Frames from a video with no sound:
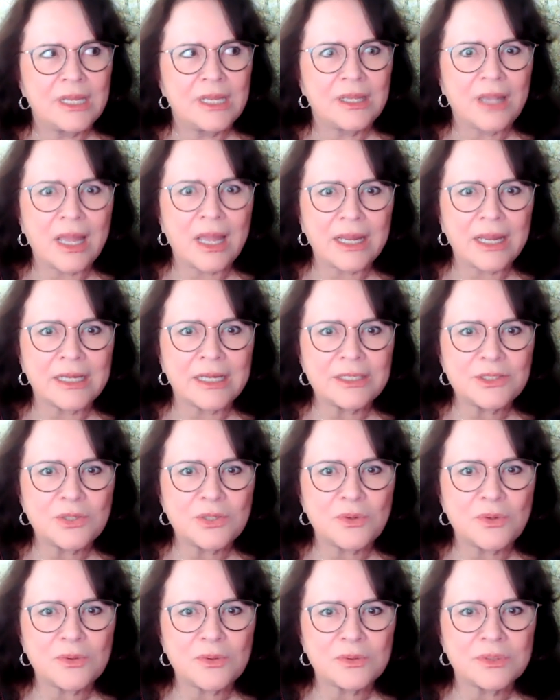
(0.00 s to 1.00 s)
Like I
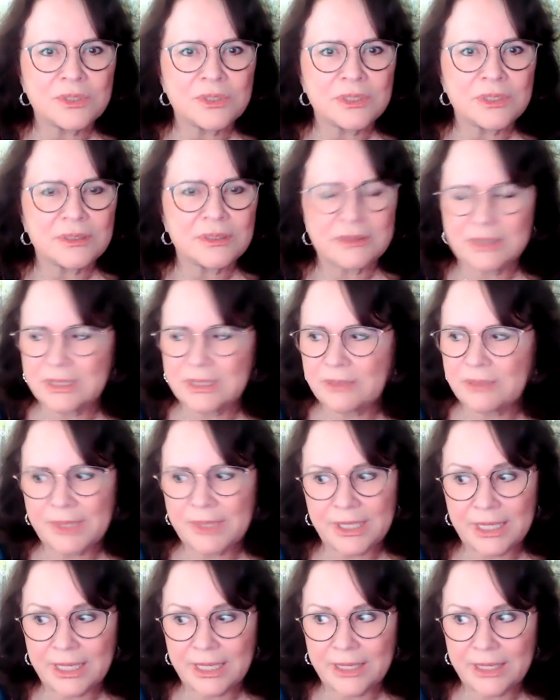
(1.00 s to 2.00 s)
told
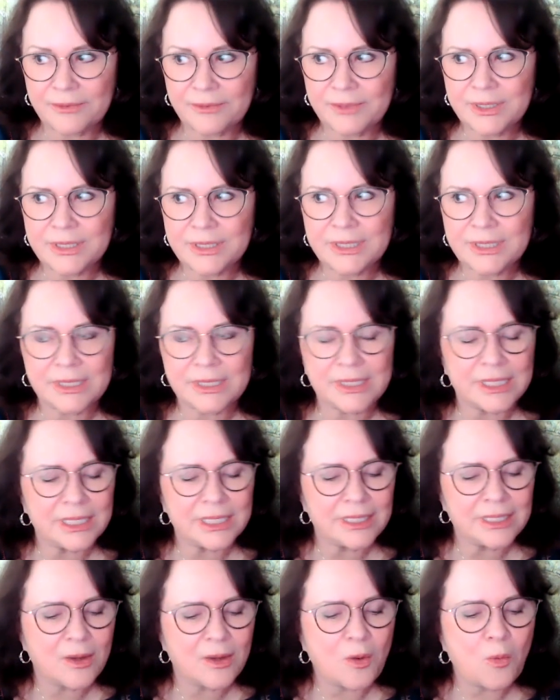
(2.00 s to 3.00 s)
somebody here
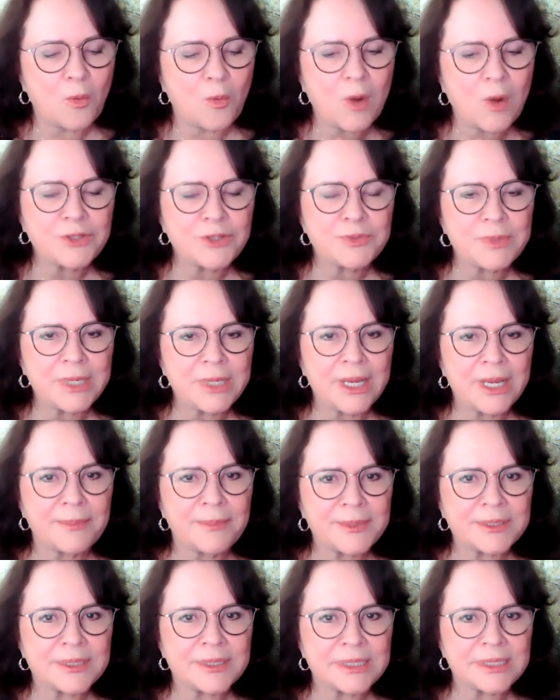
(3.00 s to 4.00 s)
recently, watch what
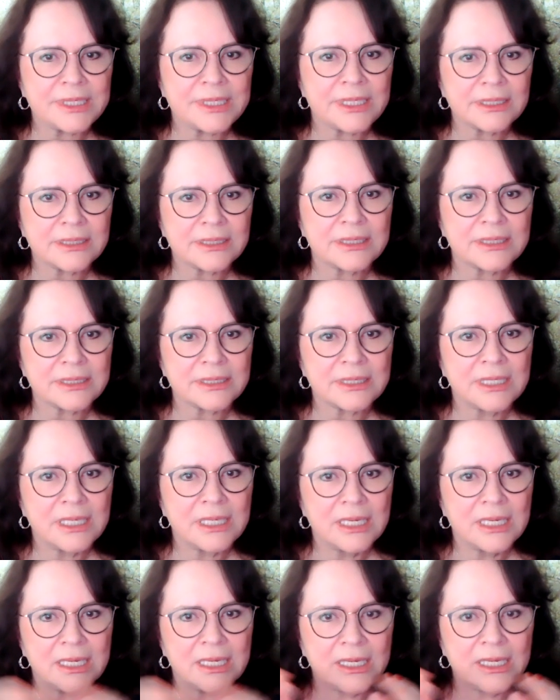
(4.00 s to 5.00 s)
happens in Texas.
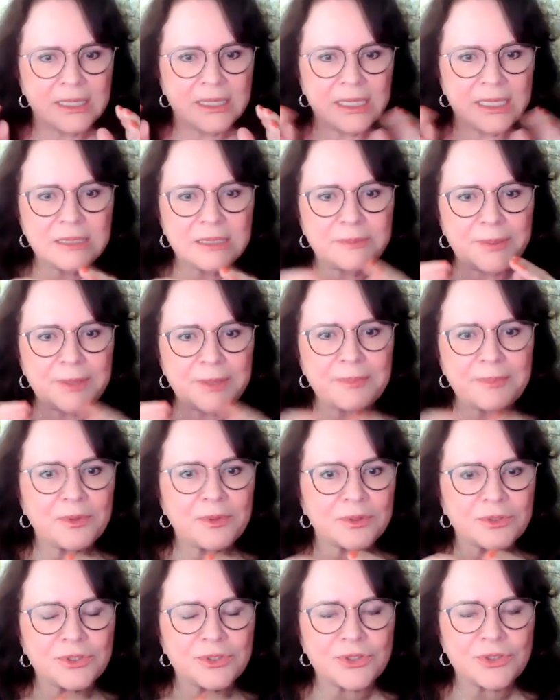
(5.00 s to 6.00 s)
These
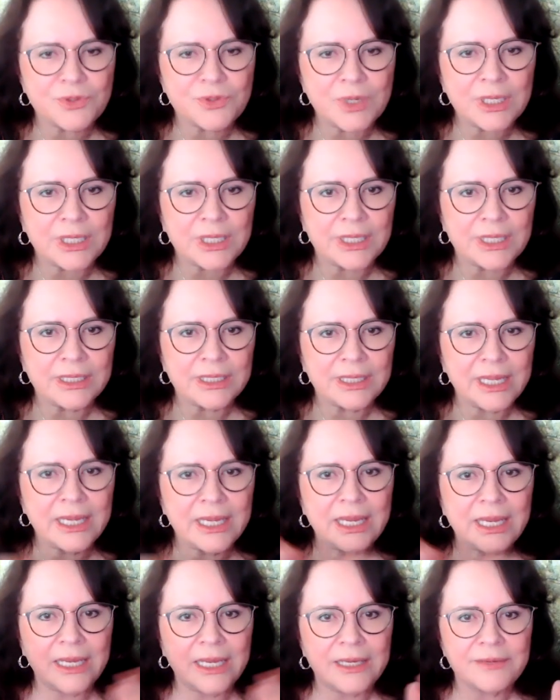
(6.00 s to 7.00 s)
people are struggling. They
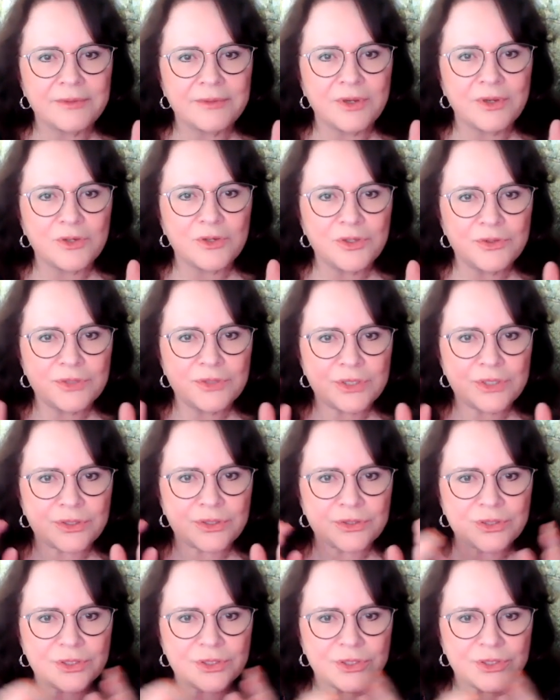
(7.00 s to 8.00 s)
can't even use
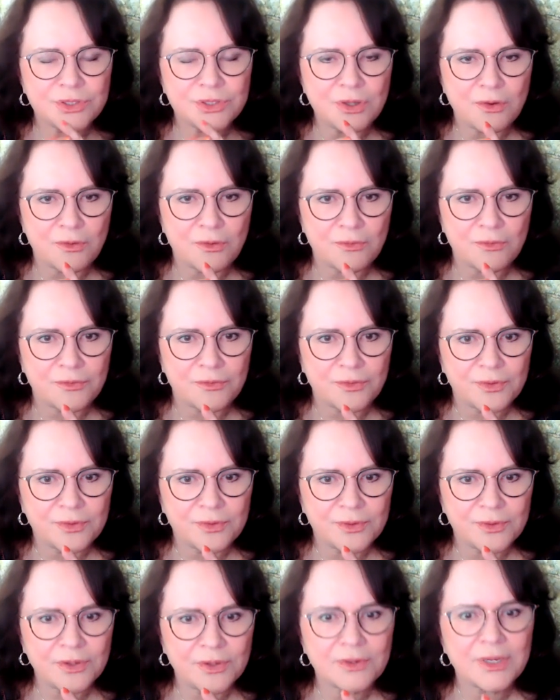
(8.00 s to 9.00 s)
their stove.
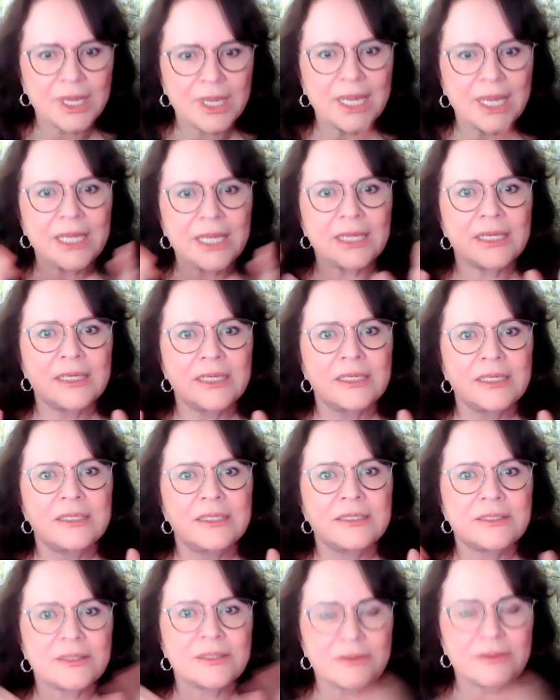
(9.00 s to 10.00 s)
Okay.
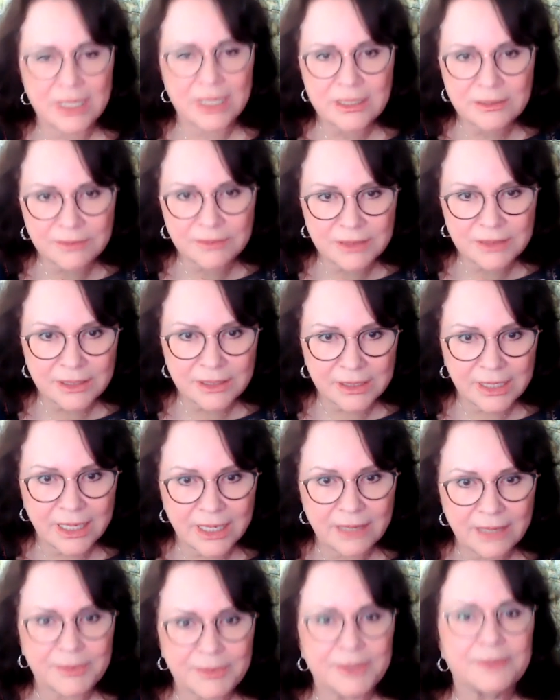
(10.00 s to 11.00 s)
So guess what's going to
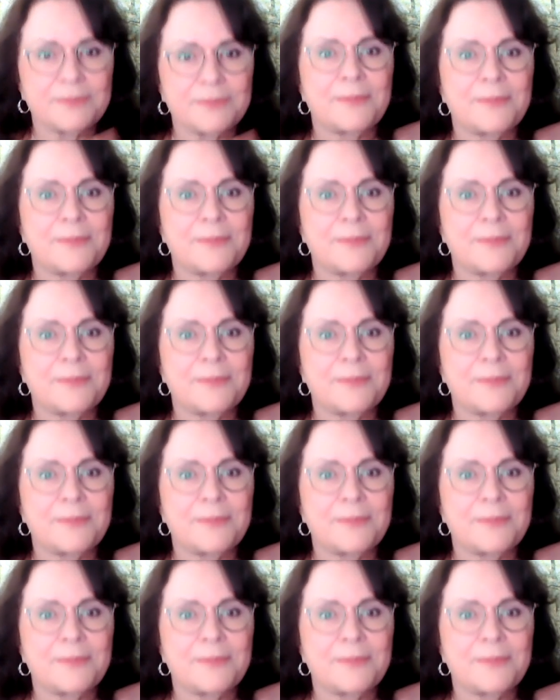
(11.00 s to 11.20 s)
happen?